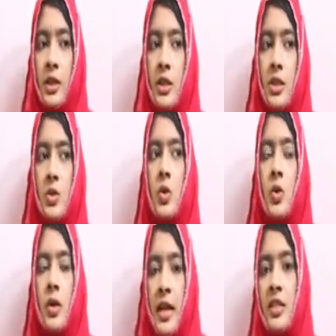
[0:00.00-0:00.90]
There is
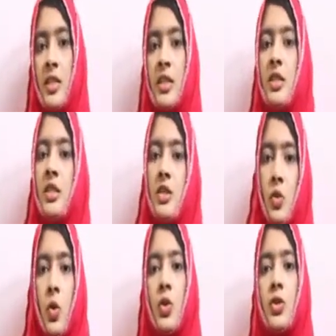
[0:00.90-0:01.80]
no external
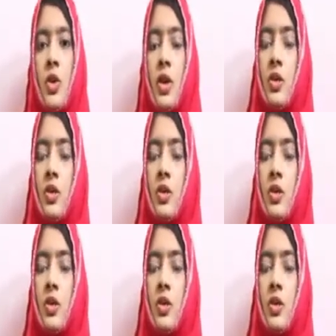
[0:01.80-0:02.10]
source or